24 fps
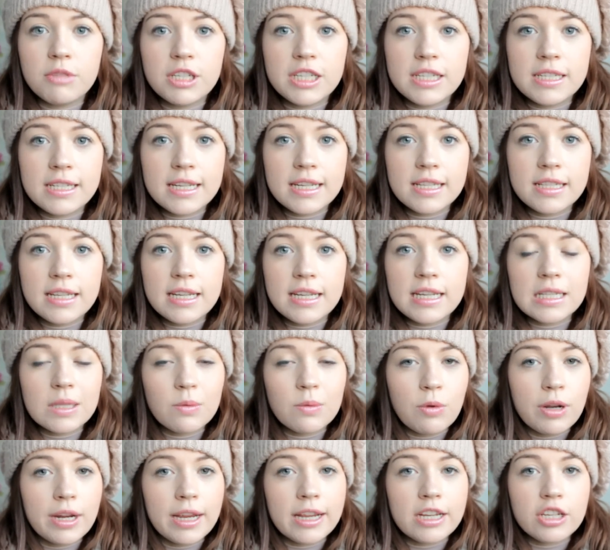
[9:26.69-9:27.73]
GCSEs
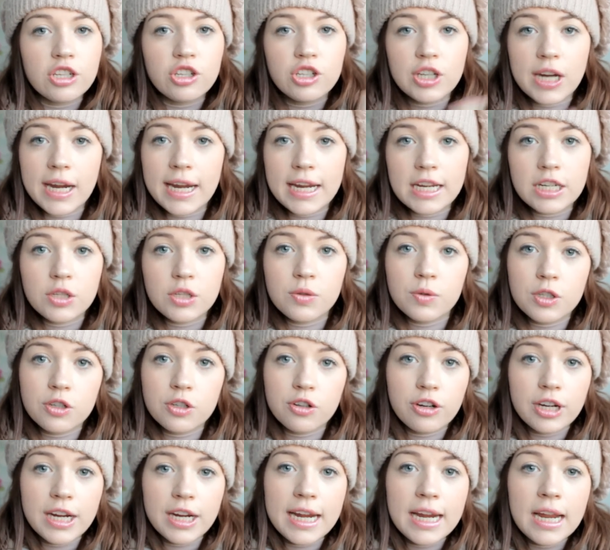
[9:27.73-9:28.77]
and want to get straight into a
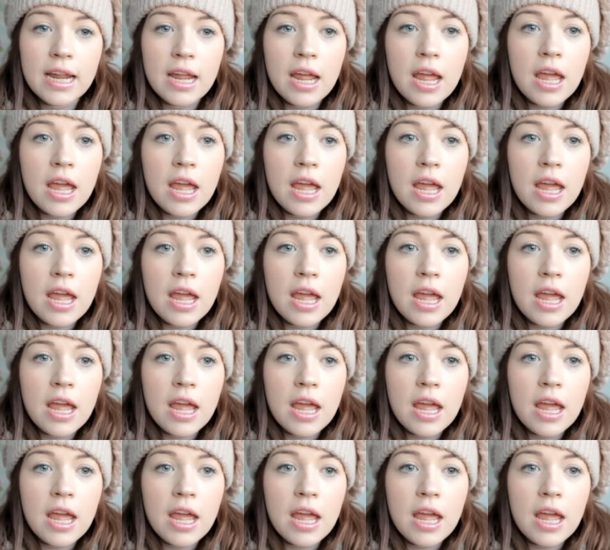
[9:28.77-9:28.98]
degree,